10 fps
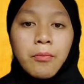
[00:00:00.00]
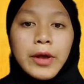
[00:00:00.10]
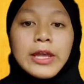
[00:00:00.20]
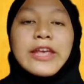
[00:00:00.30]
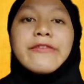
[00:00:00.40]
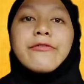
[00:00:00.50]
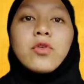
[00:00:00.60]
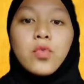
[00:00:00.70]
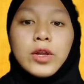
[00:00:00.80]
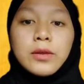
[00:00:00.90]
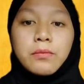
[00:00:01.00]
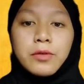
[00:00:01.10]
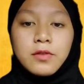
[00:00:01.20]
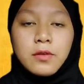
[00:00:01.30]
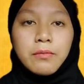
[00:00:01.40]
by influence
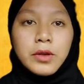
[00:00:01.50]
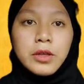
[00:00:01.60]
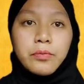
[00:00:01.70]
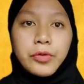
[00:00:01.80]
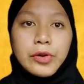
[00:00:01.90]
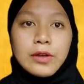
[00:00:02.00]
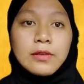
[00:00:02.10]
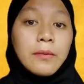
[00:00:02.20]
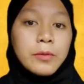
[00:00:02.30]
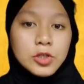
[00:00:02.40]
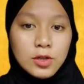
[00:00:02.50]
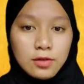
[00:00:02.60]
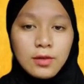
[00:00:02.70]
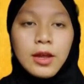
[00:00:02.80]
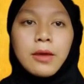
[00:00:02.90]
based on buying periods,
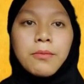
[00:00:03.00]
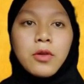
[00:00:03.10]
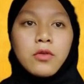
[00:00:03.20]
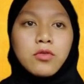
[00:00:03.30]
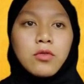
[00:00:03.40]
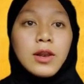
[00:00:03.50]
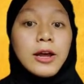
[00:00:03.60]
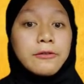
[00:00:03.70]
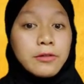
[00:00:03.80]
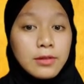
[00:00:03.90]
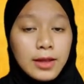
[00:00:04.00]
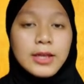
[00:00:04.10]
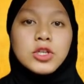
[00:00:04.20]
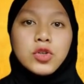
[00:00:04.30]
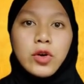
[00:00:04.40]
purchasing habit, also
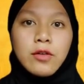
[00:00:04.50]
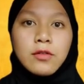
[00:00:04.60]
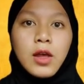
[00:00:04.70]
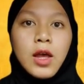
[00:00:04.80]
lifestyle choice.